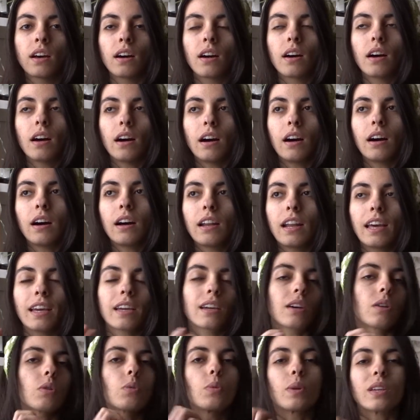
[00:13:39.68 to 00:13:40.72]

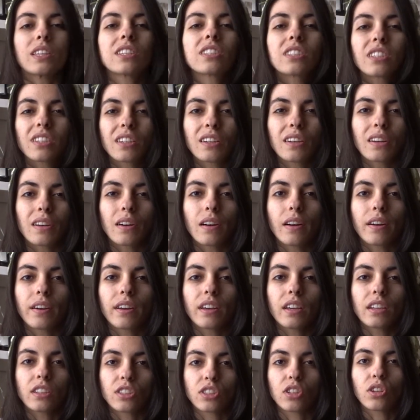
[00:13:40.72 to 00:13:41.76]
like which
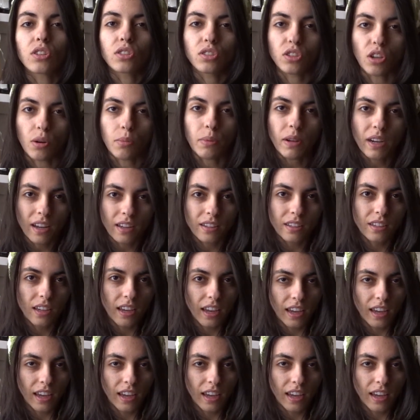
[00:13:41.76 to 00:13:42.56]
is your dominant